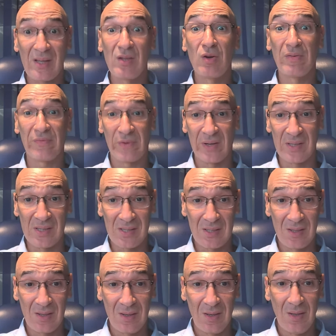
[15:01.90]
and your
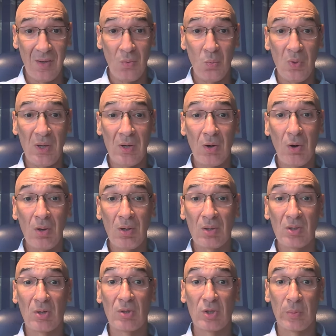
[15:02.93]
friends. We call
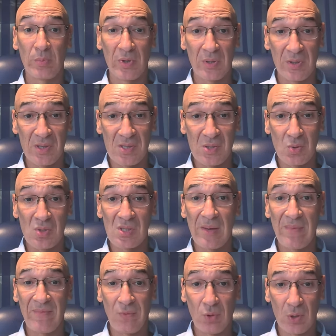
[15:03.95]
on entrepreneurs to
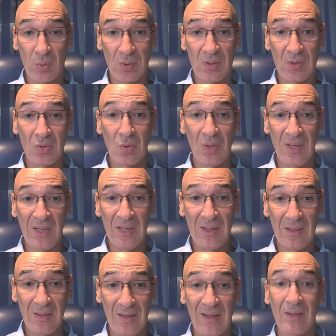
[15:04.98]
step forward, to
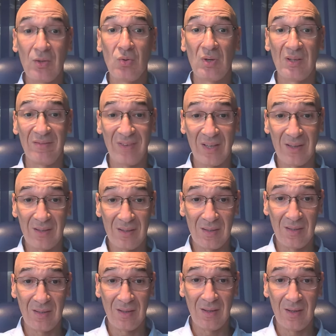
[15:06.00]
lead, and to invent.
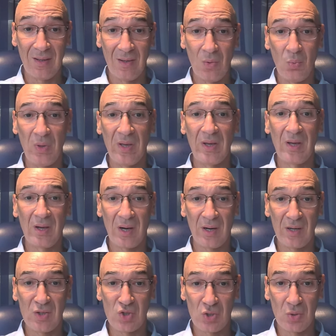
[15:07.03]
We
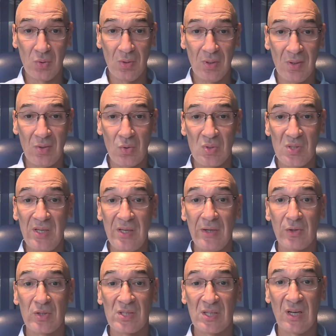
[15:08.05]
encourage you to see
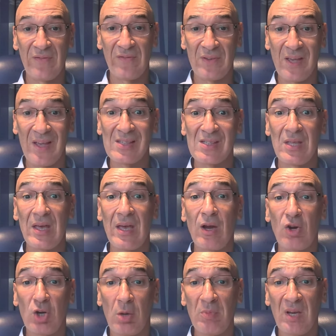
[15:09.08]
yourself as the
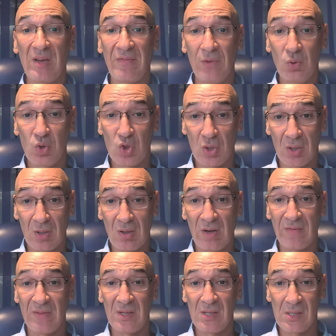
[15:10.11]
economic future
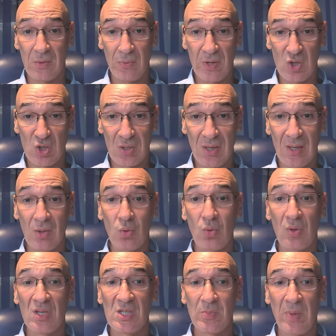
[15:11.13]
of this region and
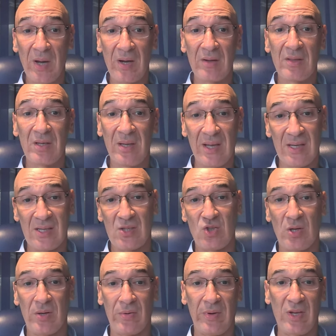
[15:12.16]
to inspire the next
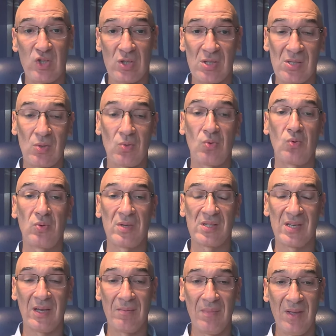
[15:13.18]
generations to do the
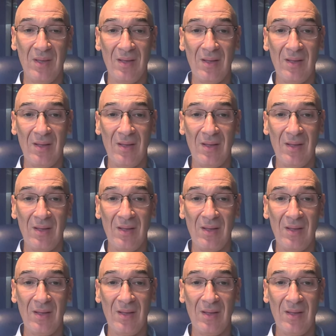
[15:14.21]
same.